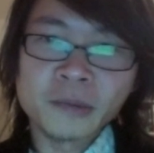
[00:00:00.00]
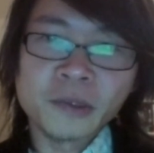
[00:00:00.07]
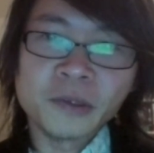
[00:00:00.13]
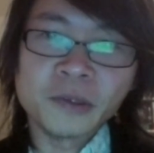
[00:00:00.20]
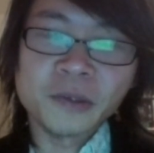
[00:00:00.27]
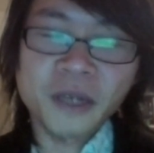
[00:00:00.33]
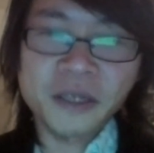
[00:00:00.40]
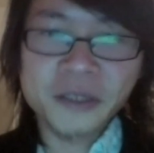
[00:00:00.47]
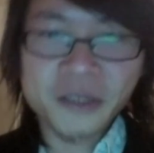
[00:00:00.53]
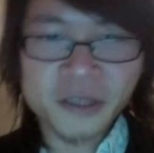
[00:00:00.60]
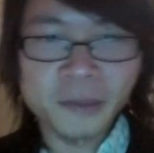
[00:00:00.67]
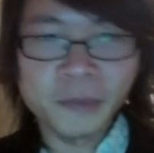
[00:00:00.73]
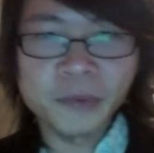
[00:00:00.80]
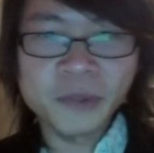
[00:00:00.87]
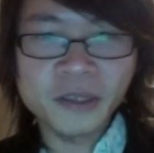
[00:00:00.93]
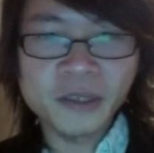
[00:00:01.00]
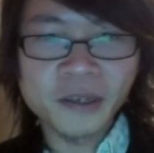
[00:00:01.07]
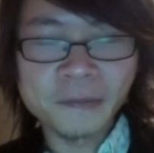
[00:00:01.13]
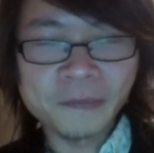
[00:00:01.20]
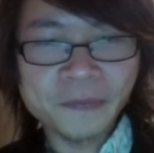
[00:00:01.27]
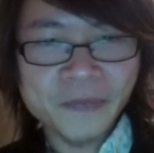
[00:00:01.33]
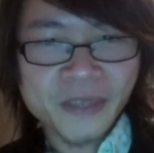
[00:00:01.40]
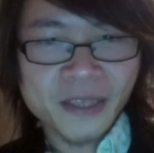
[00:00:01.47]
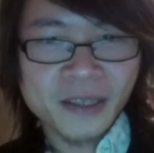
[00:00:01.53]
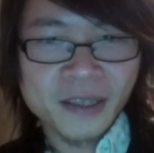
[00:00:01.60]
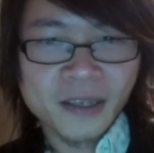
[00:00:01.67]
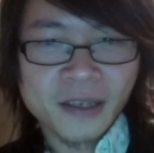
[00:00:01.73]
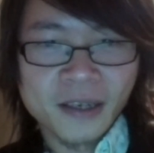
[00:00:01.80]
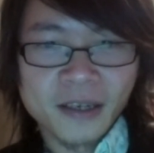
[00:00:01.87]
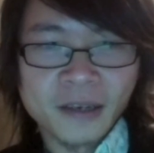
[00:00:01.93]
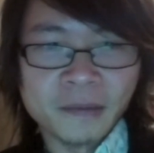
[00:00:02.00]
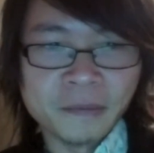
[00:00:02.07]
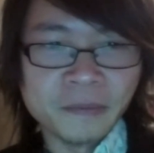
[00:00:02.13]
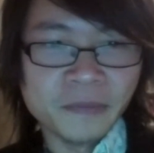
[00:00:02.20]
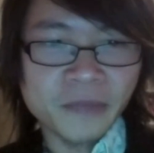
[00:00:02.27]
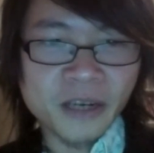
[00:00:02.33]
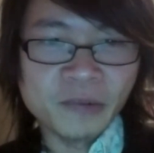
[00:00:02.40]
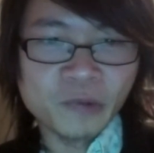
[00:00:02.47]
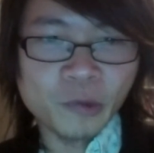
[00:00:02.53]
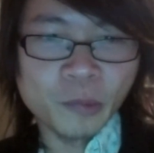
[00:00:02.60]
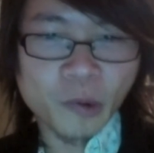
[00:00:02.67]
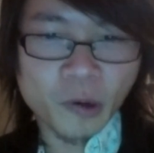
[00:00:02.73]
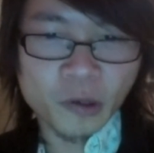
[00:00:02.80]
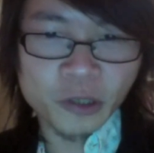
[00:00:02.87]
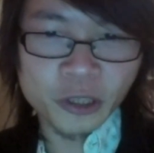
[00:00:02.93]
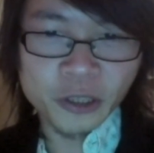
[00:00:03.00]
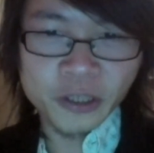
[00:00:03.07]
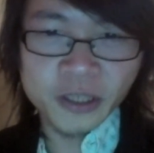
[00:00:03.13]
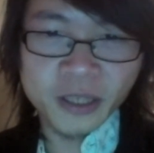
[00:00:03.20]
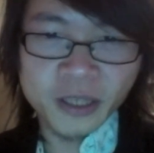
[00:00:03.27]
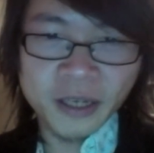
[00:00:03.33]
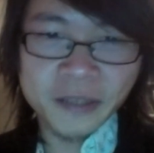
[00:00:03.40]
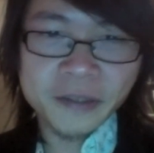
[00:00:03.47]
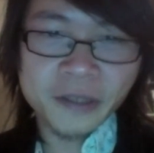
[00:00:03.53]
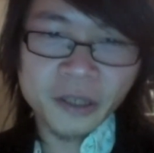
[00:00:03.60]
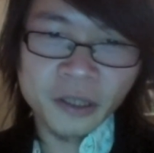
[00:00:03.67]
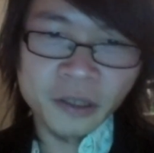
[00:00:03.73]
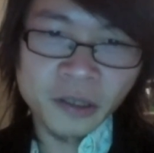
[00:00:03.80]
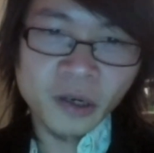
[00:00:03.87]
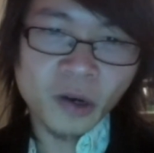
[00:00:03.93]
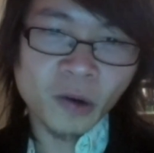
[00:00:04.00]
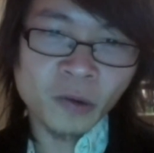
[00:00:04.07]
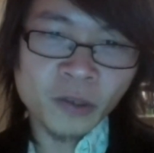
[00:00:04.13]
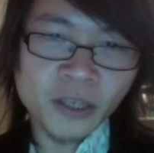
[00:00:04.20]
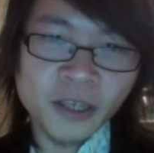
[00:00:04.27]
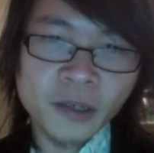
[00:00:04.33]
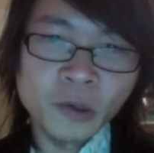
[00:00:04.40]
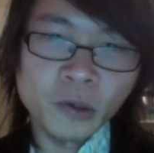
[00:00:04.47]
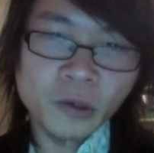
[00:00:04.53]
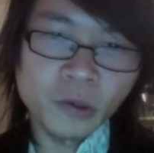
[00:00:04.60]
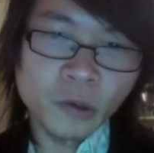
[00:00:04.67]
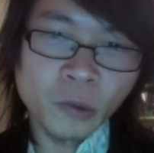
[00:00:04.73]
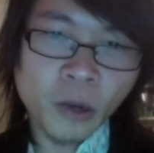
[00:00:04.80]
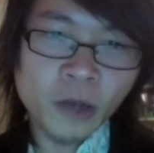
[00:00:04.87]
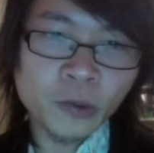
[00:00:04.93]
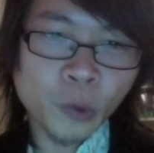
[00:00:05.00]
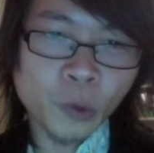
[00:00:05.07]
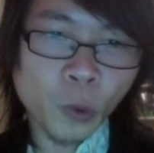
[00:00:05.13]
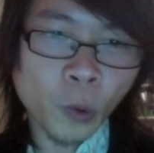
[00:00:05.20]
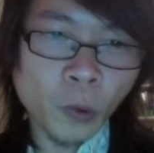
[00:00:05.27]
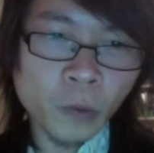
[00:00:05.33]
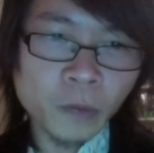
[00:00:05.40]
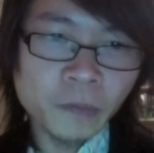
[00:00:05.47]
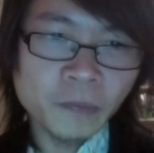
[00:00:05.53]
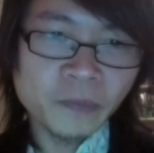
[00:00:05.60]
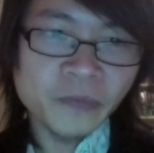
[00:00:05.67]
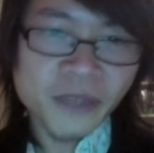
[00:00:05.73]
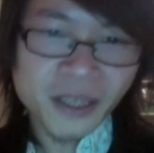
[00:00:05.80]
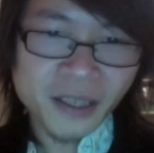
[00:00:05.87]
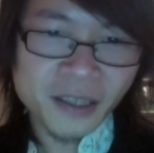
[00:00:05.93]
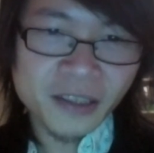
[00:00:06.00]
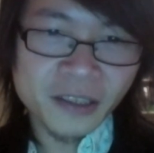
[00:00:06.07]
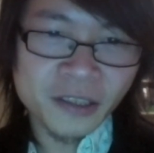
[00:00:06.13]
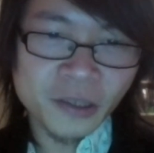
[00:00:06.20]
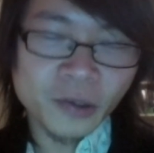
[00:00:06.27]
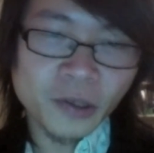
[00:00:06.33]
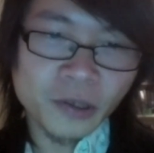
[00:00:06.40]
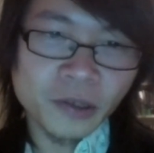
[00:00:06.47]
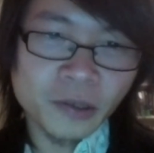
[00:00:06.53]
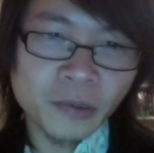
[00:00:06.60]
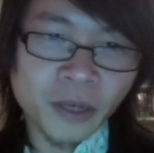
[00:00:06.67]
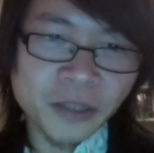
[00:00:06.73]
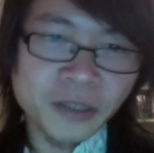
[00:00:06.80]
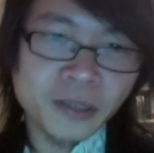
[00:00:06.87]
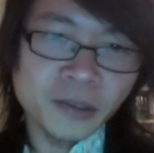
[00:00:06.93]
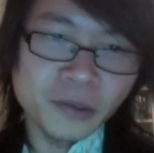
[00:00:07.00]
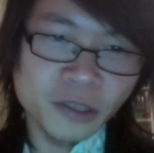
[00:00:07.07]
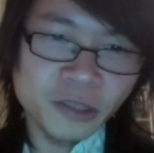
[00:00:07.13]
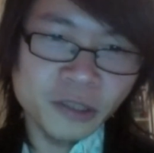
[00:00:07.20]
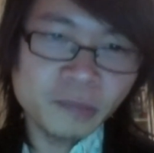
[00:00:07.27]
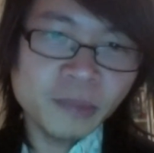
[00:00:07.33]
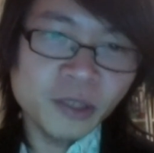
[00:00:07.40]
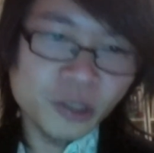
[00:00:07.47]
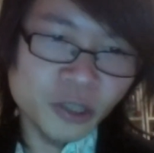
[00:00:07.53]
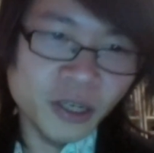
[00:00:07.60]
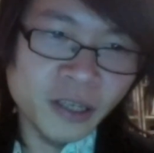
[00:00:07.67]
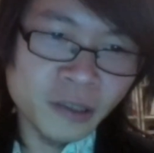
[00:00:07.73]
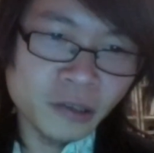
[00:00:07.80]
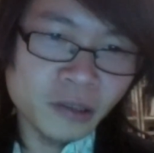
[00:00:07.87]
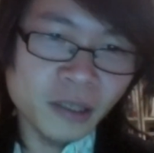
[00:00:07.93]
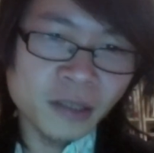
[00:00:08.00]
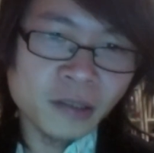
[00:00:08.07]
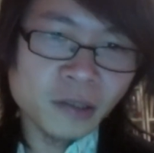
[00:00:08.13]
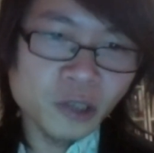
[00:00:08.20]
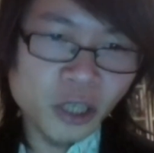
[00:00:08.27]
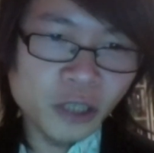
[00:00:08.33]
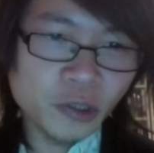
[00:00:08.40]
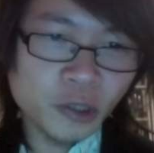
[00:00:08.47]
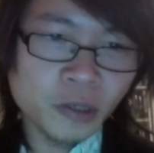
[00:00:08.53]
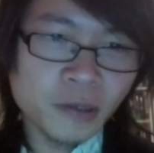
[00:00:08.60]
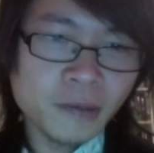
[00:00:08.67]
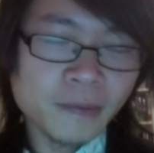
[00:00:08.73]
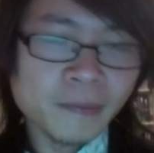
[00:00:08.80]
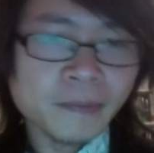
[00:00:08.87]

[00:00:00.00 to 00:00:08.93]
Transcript: know, like some of the um, um anthropologists, like uh, André Le, Leroi-Gourhan, mm-hmm. uh, writing on speech and, and gesture.